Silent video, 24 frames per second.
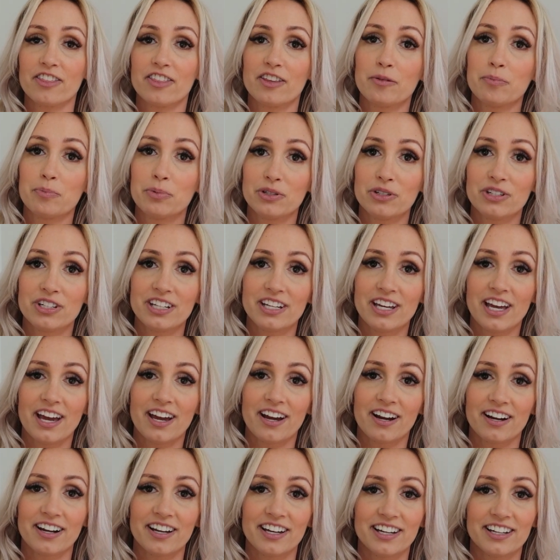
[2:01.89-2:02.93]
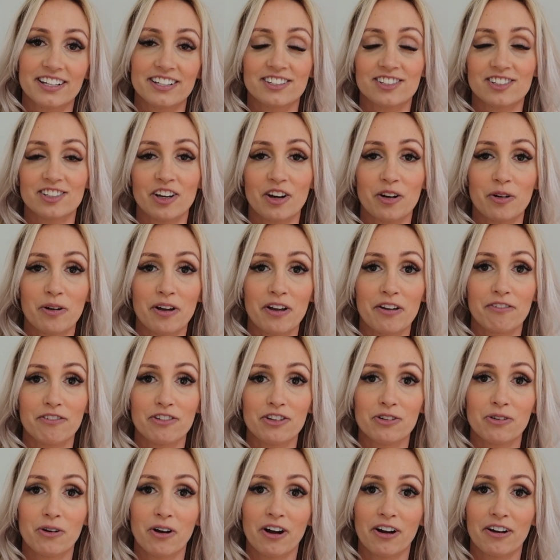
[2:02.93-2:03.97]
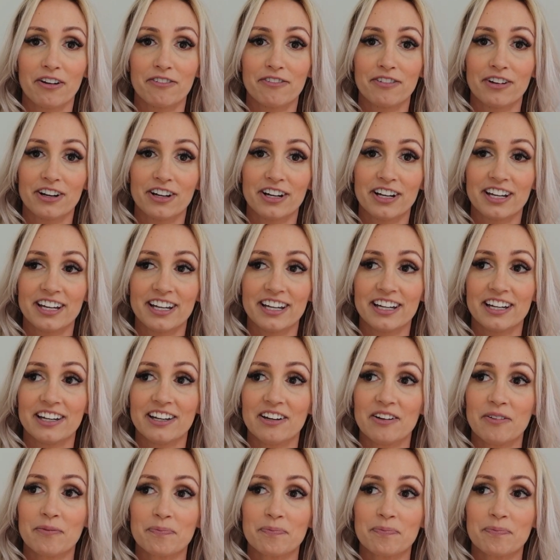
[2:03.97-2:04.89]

the booty area. So if you are very